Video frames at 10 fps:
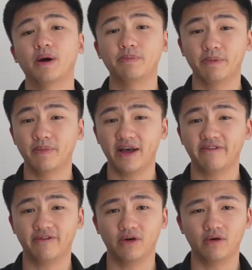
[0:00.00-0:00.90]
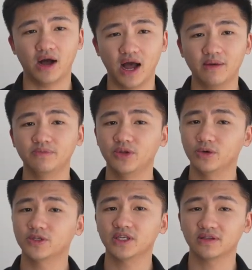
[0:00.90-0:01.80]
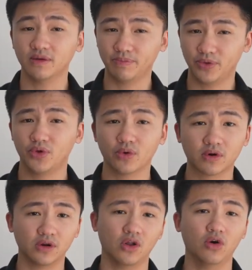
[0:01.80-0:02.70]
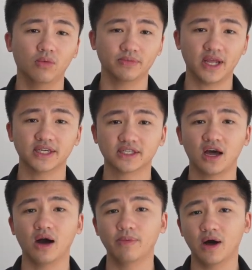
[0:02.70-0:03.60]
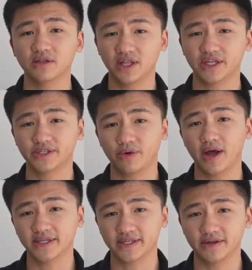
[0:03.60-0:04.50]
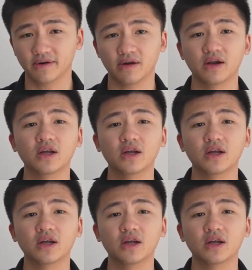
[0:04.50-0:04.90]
But be mindful, I'm using the pure GNOME desktop on NixOS here,